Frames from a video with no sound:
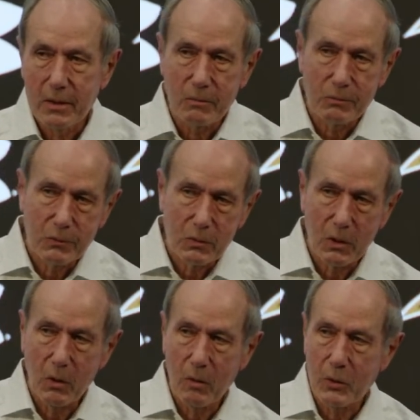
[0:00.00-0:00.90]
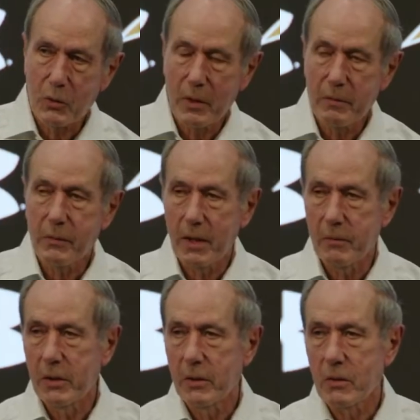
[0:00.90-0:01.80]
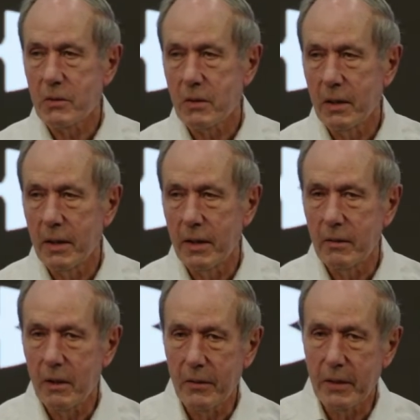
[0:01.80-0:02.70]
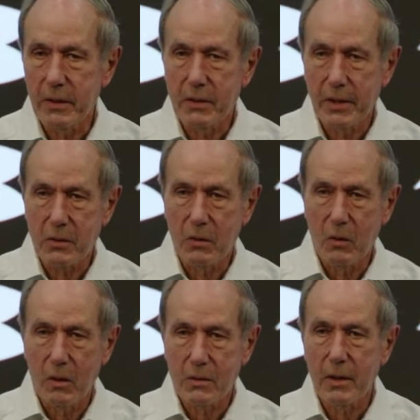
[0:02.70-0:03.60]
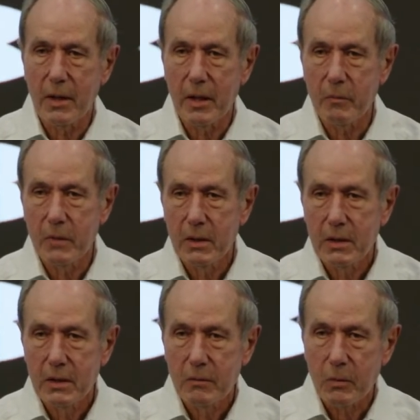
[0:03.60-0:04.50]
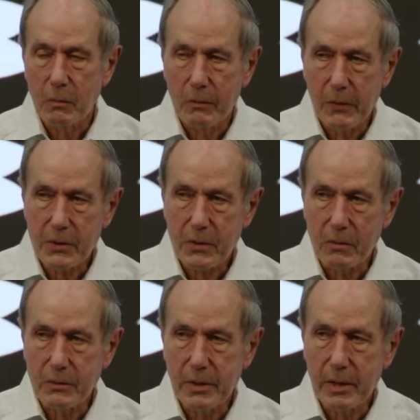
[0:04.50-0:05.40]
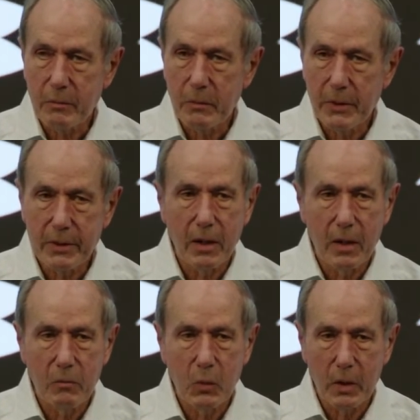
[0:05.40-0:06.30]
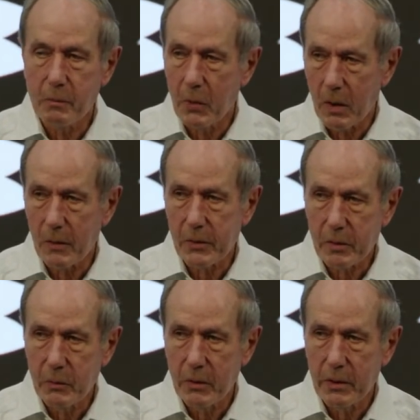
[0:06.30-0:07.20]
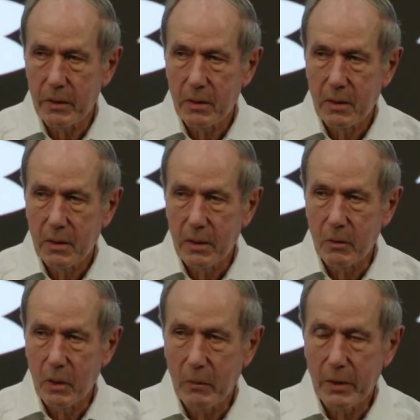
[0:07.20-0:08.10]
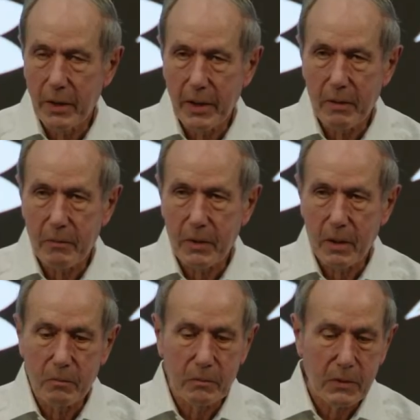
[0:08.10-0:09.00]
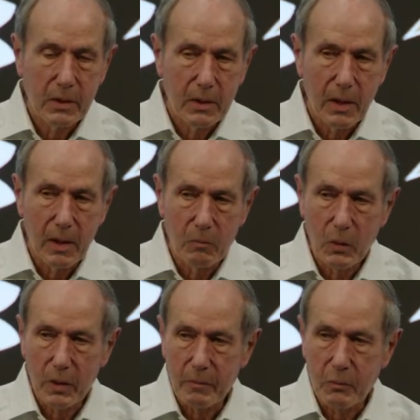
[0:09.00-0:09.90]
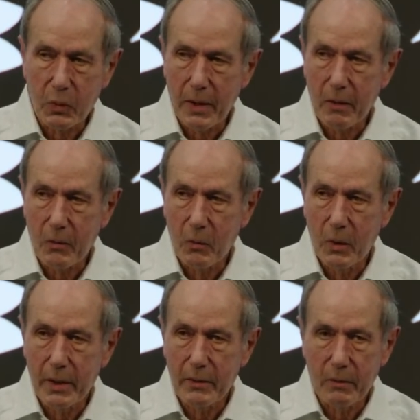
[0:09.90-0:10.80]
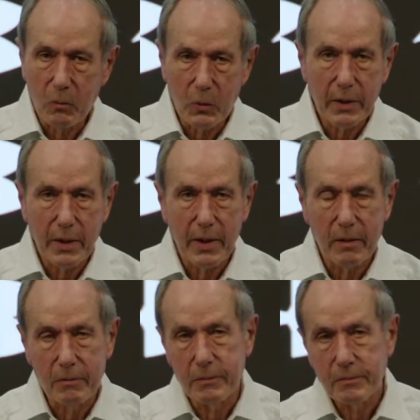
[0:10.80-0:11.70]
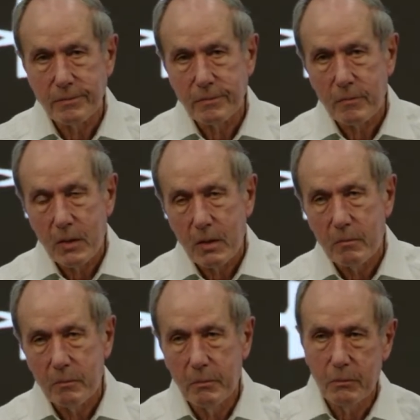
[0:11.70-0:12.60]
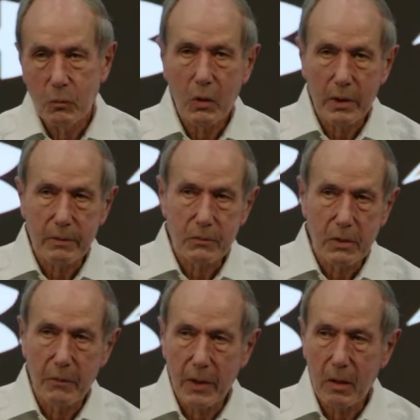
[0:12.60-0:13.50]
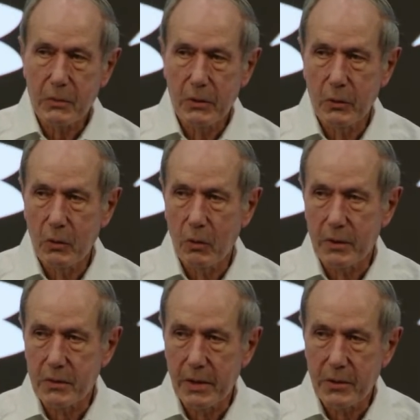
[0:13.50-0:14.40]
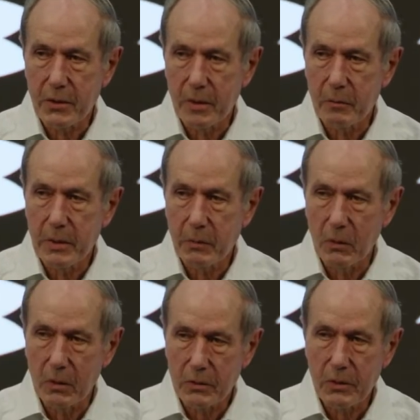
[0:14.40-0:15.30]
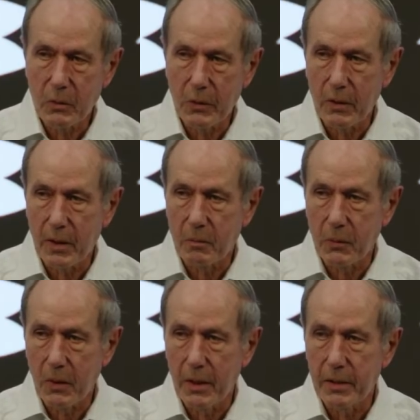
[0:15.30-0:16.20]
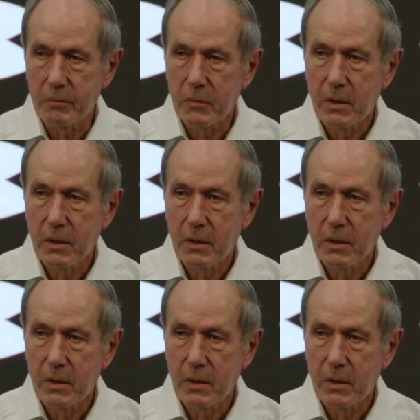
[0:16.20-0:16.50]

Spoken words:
a little over 25 years, and I think it takes a long time for a professional team to become really part of the community in we have. And I'm really proud of the way that we have really developed into an organization that people look to with a lot of pride.